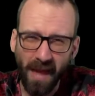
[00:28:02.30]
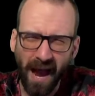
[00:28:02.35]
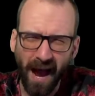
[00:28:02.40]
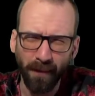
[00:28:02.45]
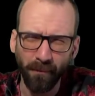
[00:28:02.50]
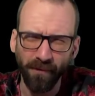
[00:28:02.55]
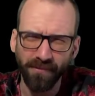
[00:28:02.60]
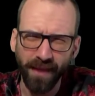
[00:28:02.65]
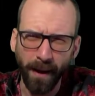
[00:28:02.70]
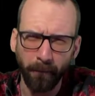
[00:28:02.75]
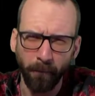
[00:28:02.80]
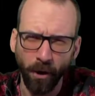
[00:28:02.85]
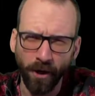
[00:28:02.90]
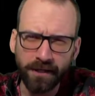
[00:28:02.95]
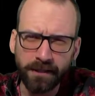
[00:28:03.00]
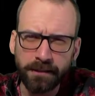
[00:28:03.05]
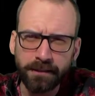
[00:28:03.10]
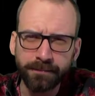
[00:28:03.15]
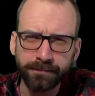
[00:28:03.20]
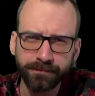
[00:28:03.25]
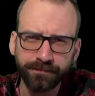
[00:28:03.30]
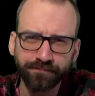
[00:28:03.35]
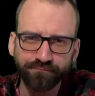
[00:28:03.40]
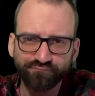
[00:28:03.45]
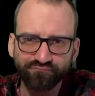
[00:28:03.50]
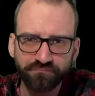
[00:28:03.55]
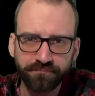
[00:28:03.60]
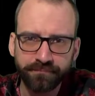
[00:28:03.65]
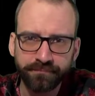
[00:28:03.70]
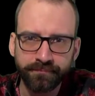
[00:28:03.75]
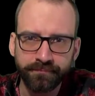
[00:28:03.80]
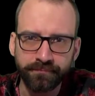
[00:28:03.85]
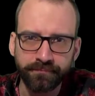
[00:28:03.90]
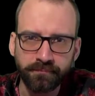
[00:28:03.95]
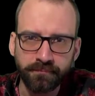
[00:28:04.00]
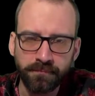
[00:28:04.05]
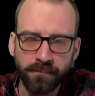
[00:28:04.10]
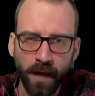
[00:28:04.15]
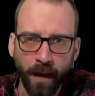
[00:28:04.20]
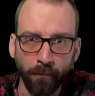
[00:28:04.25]
How about that, Mark?
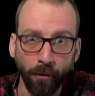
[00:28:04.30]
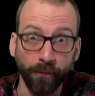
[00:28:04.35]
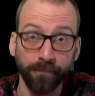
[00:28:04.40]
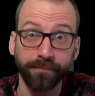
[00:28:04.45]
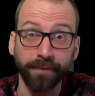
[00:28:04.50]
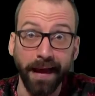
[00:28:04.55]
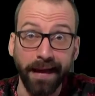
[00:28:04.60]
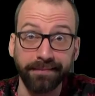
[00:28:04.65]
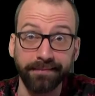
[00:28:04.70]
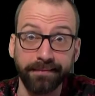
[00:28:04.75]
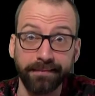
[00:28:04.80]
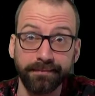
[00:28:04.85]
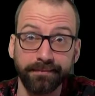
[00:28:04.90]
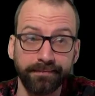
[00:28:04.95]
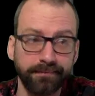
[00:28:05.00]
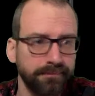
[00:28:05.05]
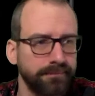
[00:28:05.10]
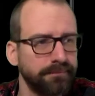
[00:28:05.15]
How about that?